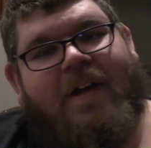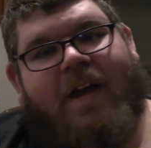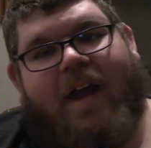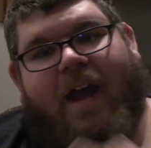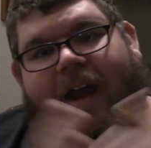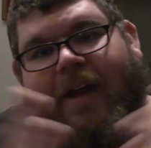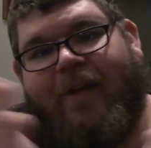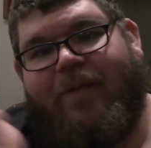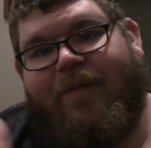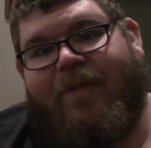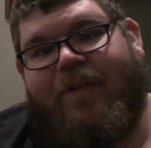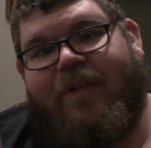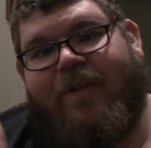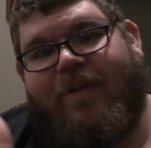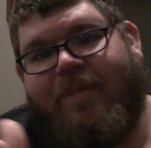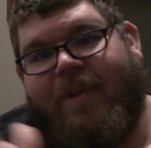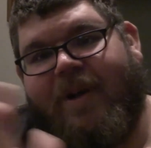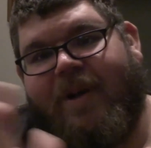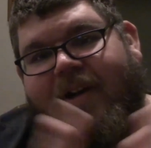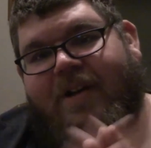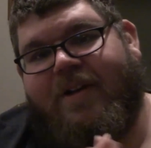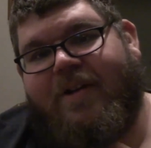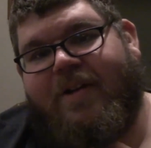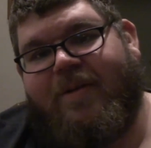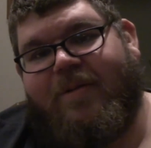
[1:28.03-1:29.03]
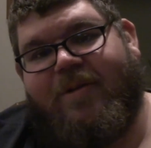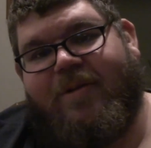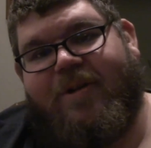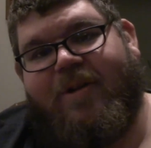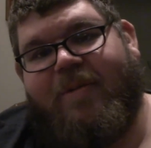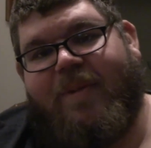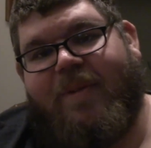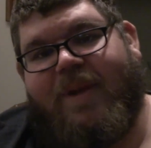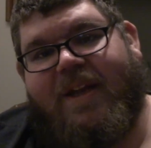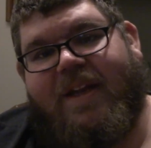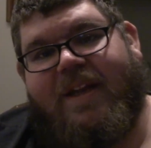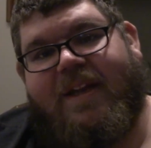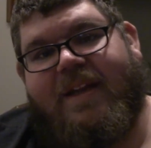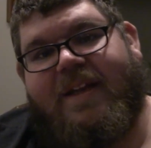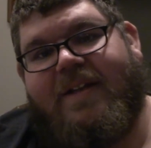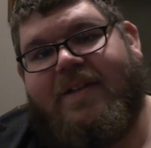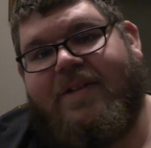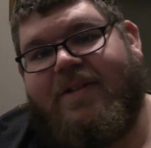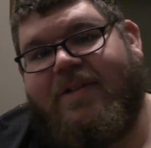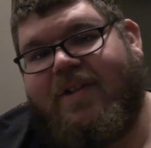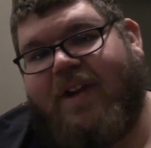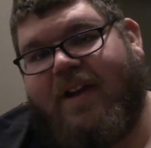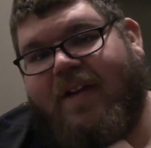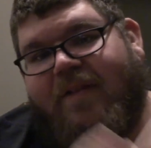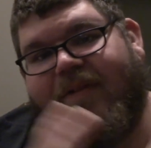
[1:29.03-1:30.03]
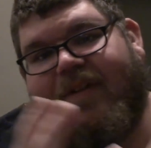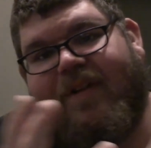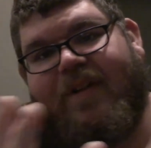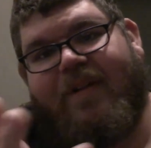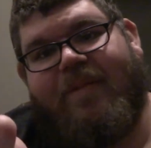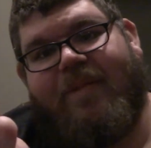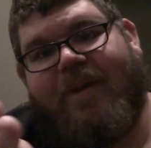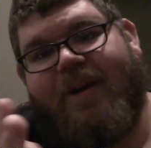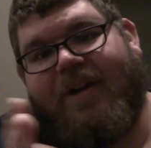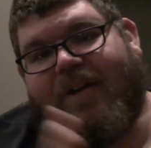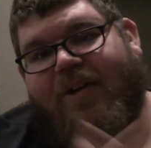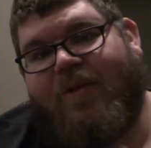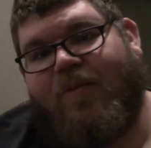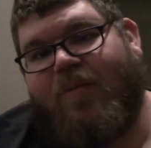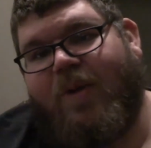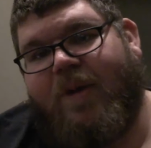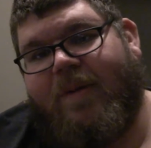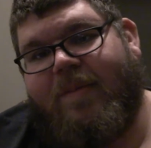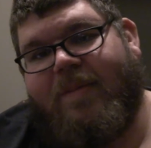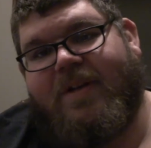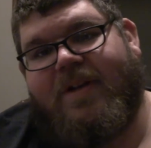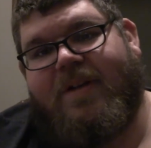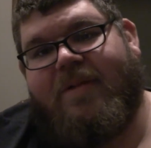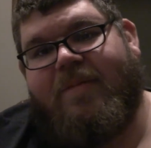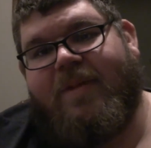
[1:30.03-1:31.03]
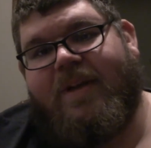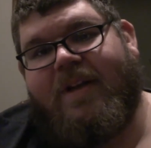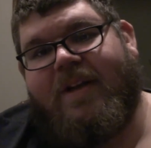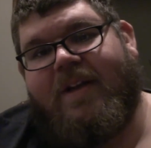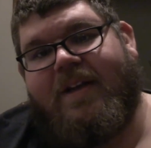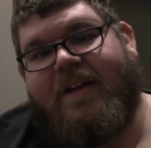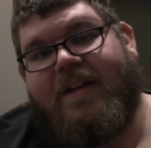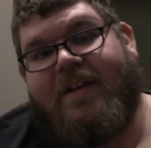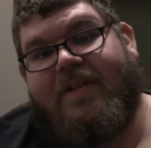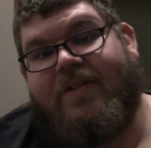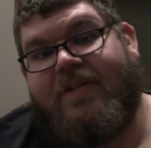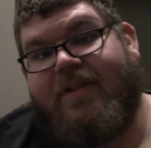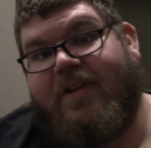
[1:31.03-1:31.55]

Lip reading: African American comedians, African American women comedians,